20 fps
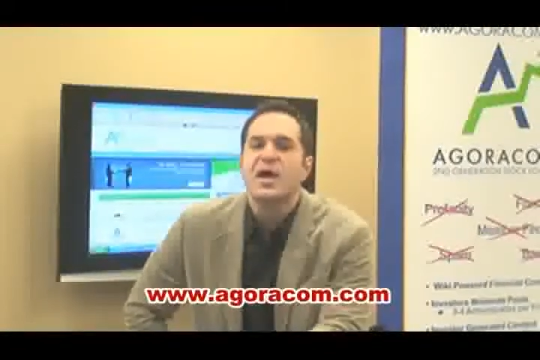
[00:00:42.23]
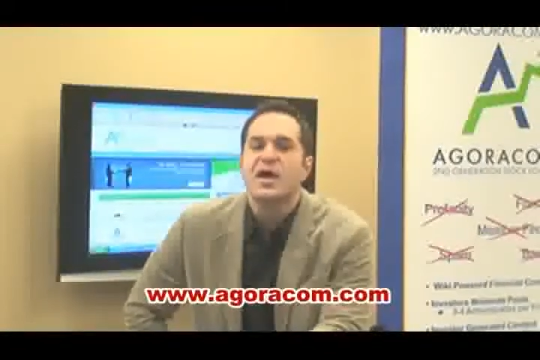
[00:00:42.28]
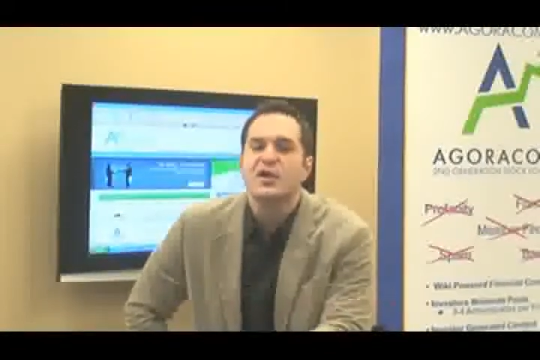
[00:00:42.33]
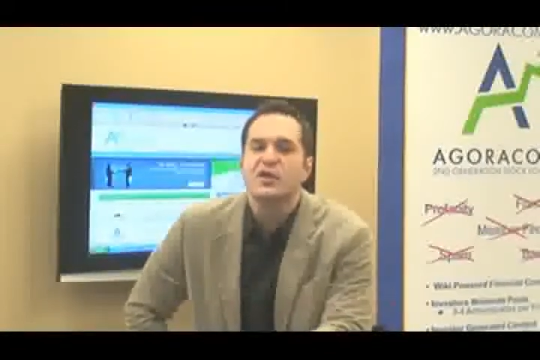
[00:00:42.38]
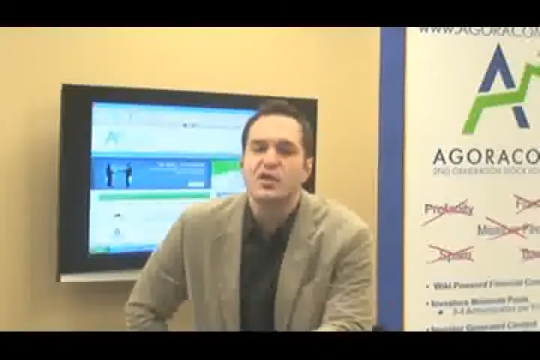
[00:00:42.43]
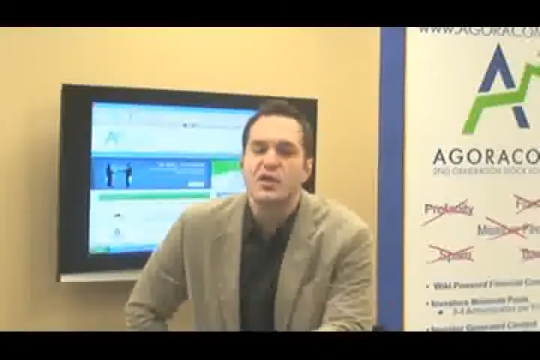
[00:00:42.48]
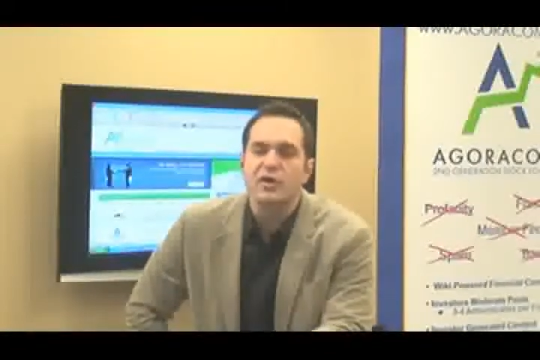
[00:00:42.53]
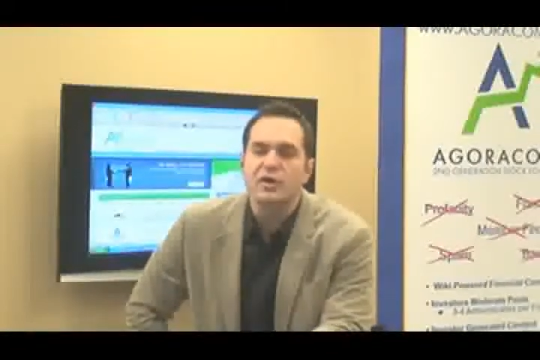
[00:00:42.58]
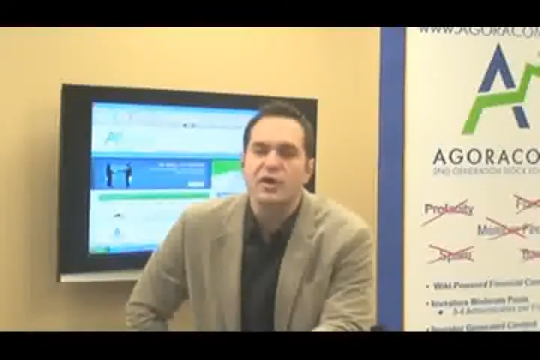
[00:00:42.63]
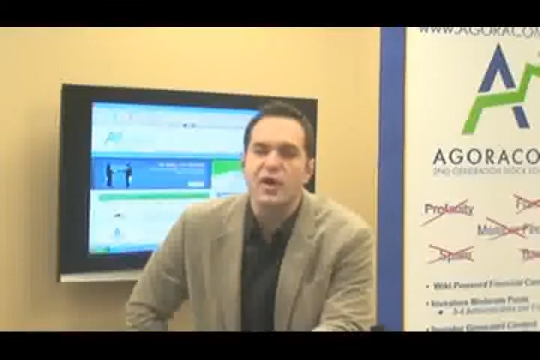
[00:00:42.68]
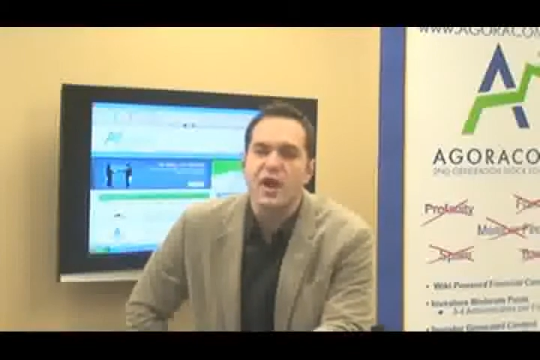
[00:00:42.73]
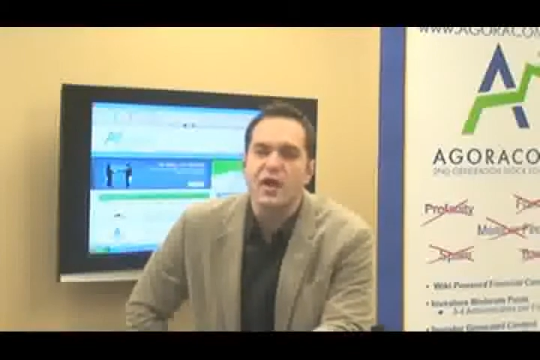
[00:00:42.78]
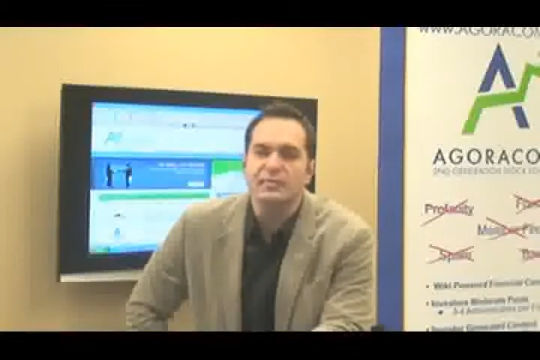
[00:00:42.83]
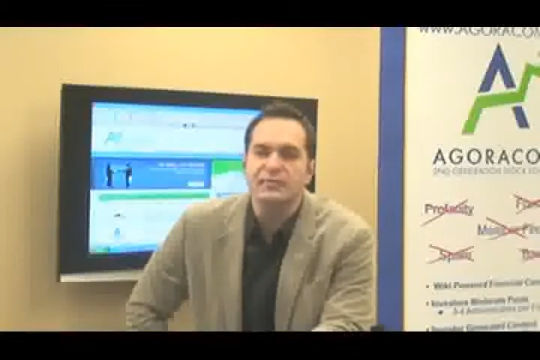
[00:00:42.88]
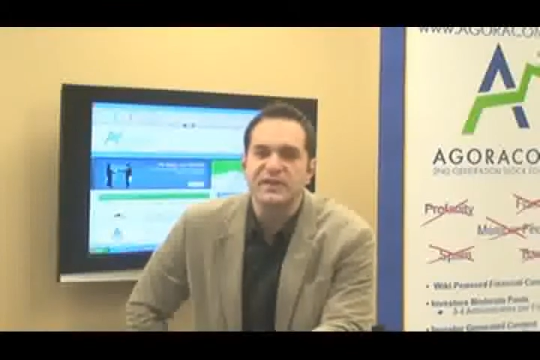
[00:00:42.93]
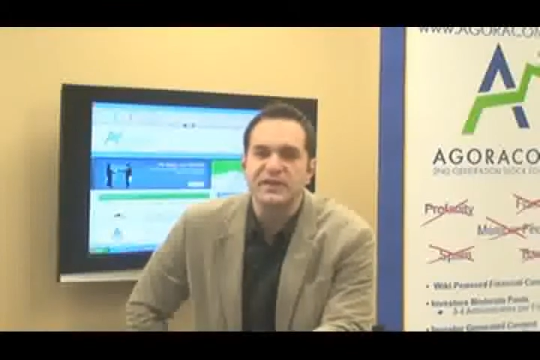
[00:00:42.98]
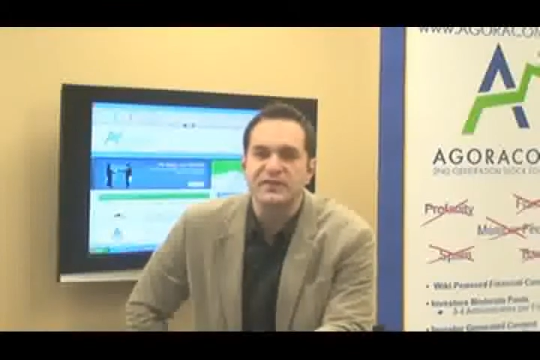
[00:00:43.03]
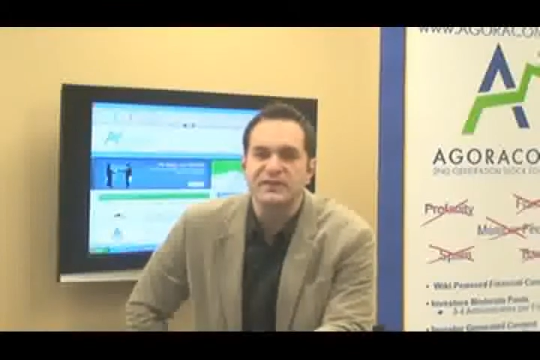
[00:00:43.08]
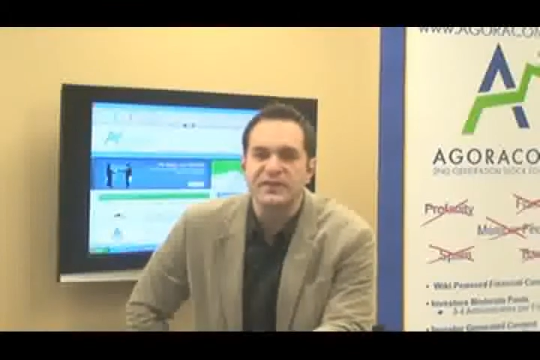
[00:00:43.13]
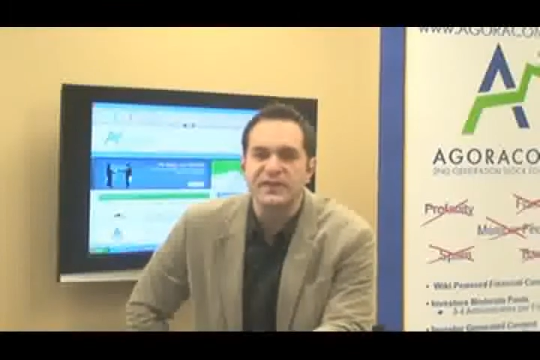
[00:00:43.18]

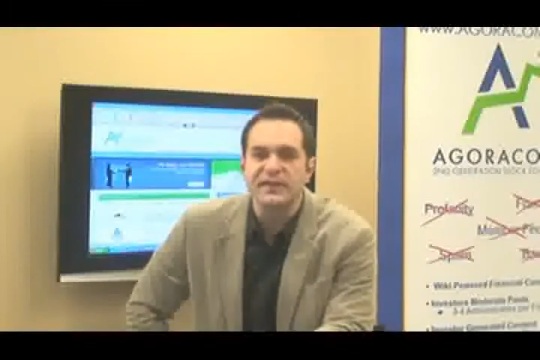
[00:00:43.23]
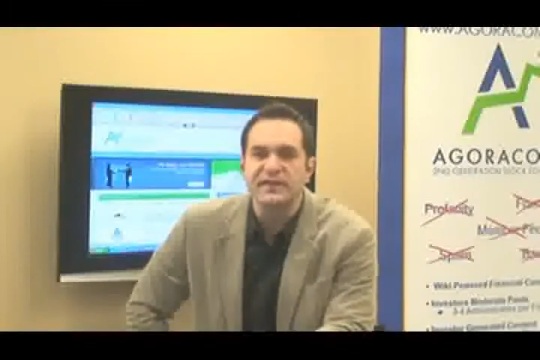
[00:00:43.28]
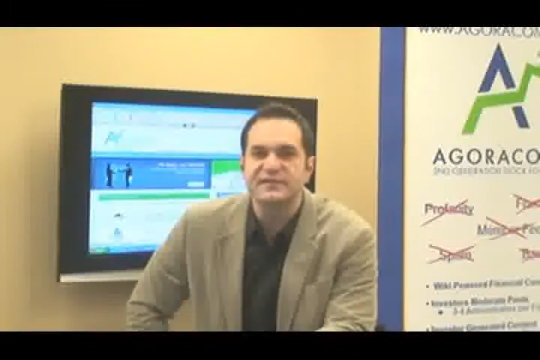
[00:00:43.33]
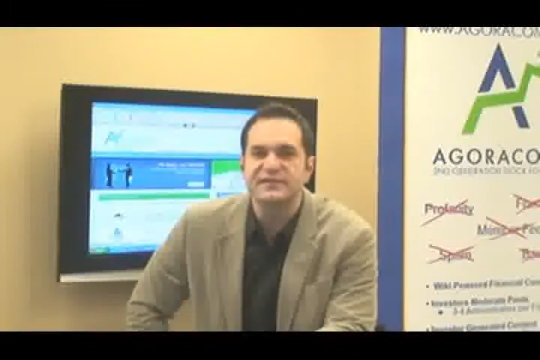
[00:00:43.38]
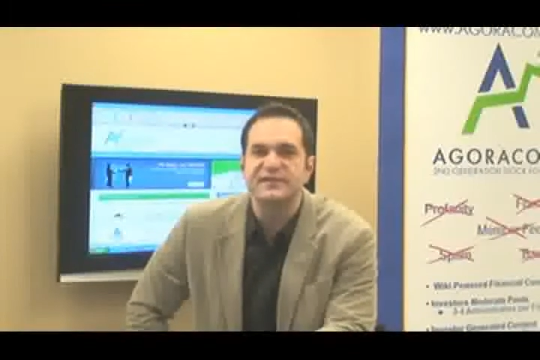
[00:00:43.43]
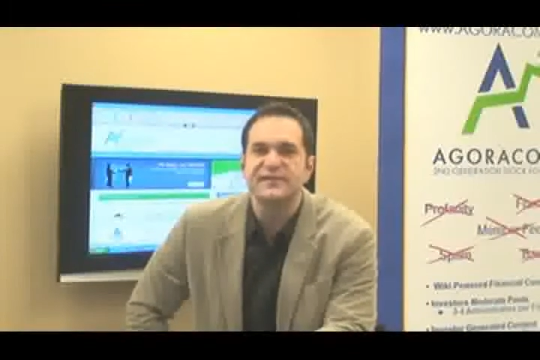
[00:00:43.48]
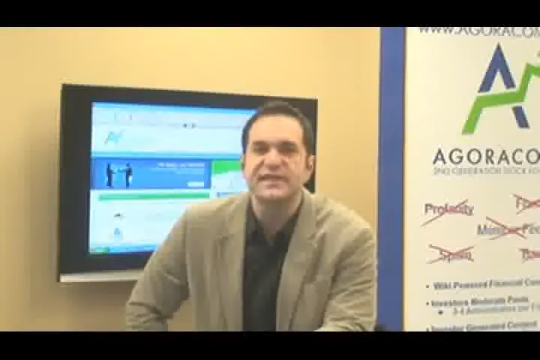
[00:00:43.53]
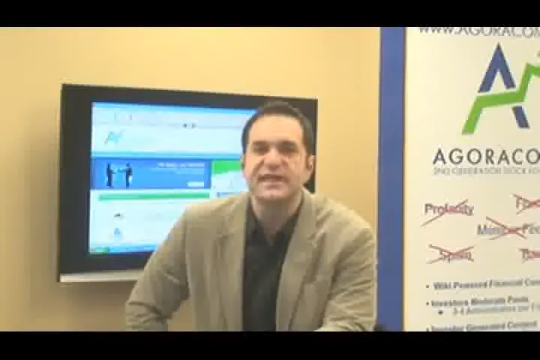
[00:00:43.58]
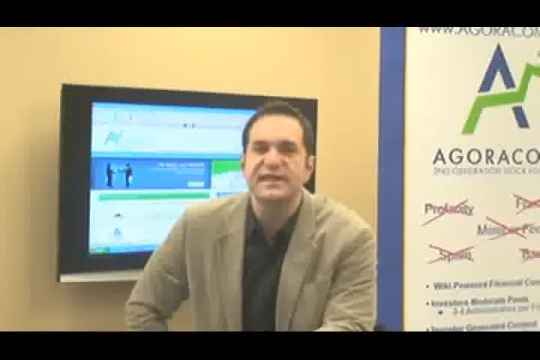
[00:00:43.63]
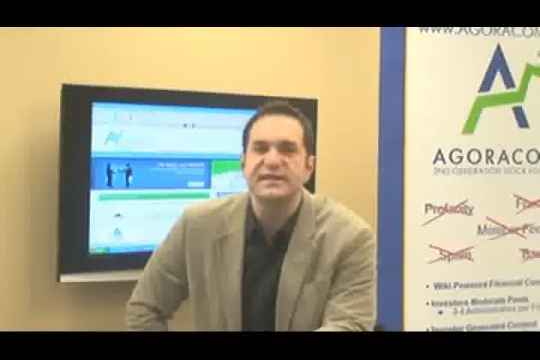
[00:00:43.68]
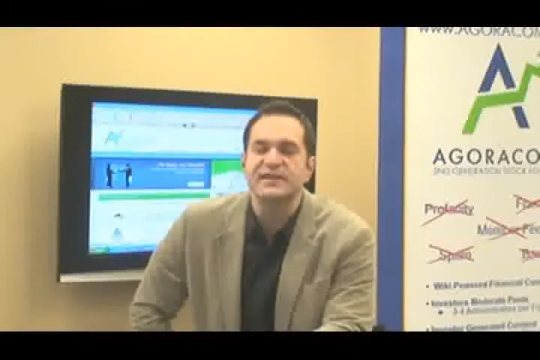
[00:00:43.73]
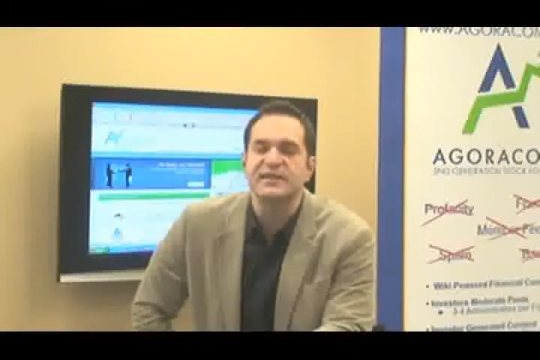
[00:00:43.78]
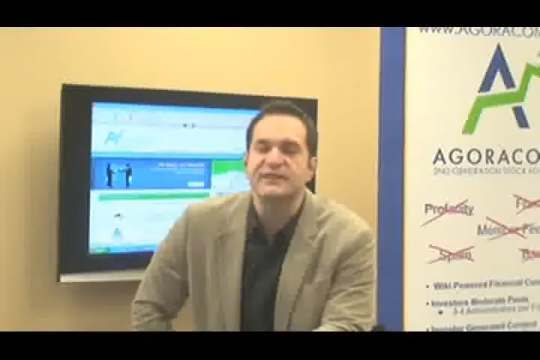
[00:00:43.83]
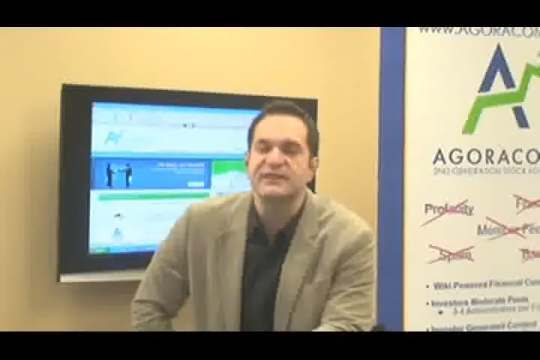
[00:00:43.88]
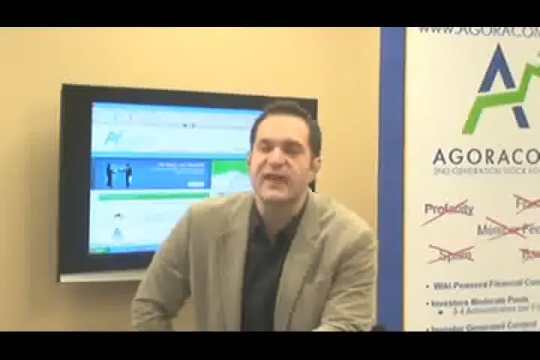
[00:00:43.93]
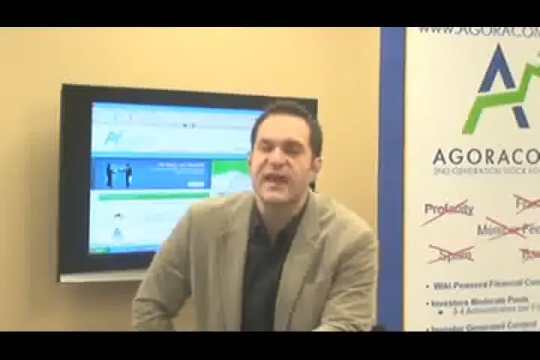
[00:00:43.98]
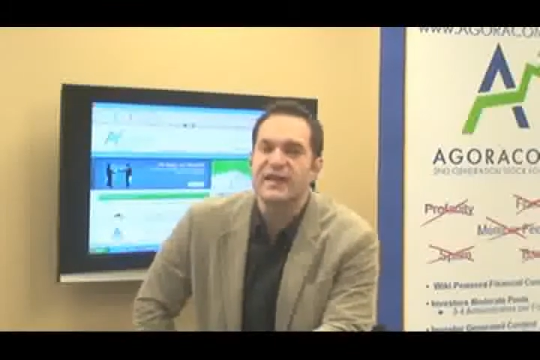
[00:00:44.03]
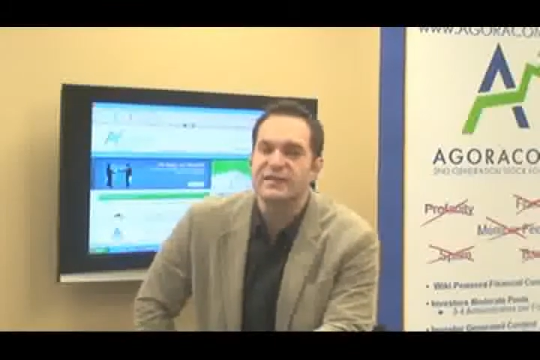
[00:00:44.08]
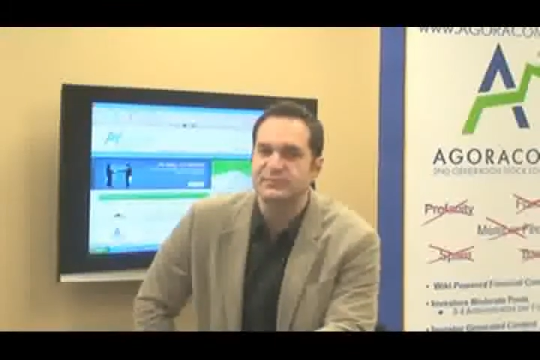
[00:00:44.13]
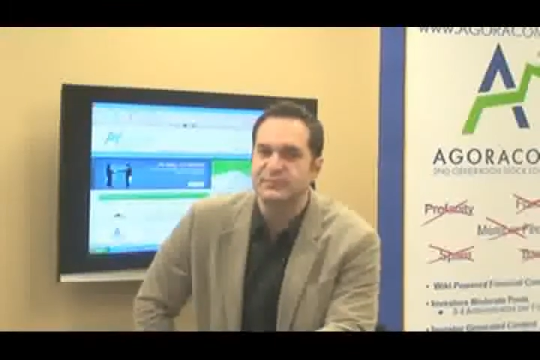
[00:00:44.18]
AGORACOM TV is a daily,
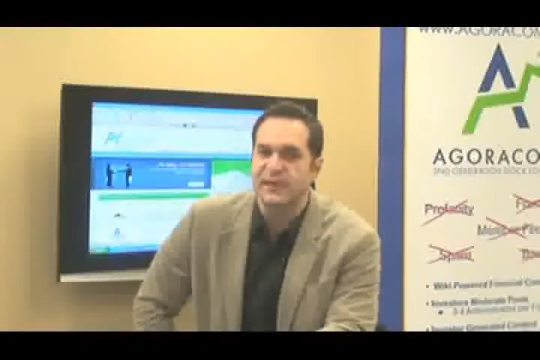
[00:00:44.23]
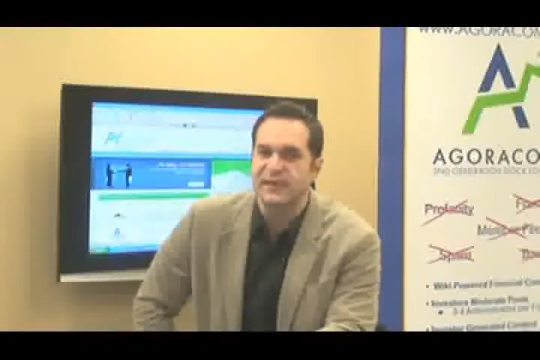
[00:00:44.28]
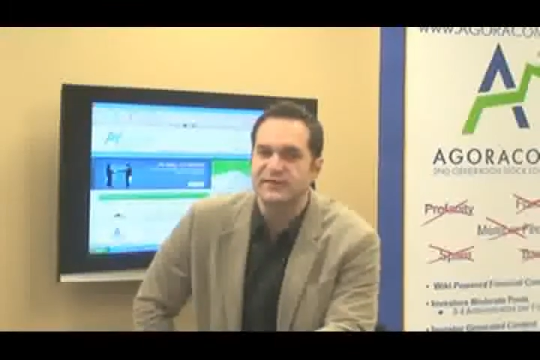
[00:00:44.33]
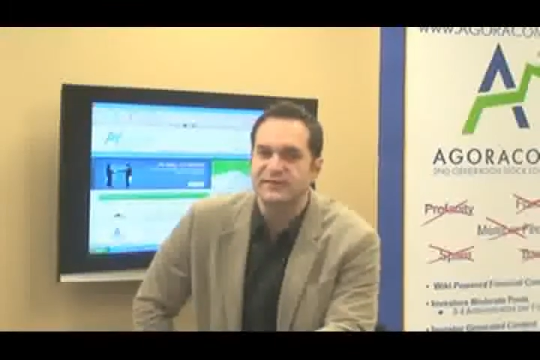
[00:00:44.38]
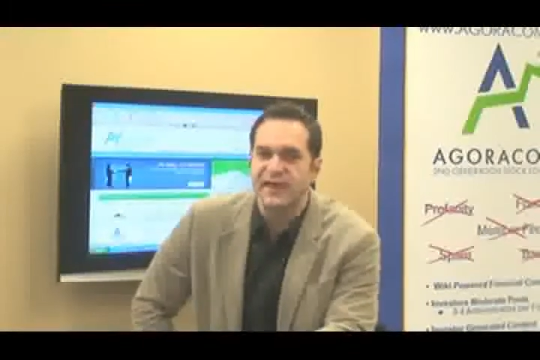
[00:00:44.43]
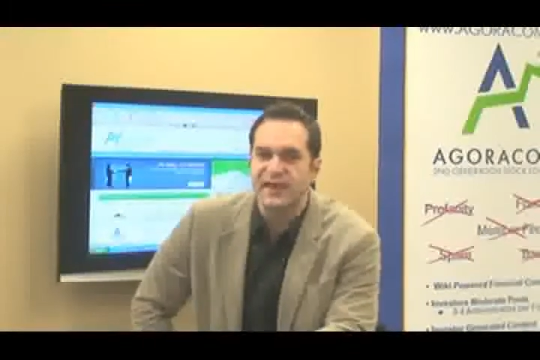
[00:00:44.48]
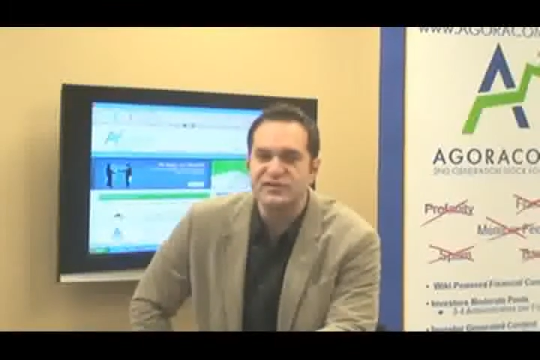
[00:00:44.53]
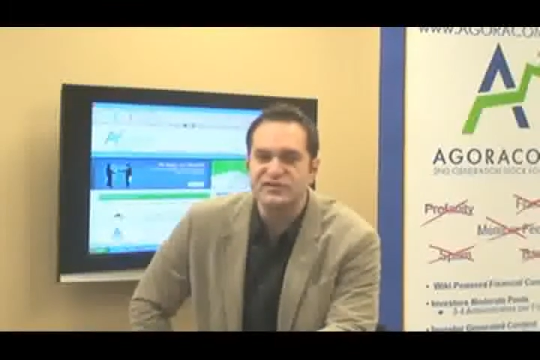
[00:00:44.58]
fast-paced,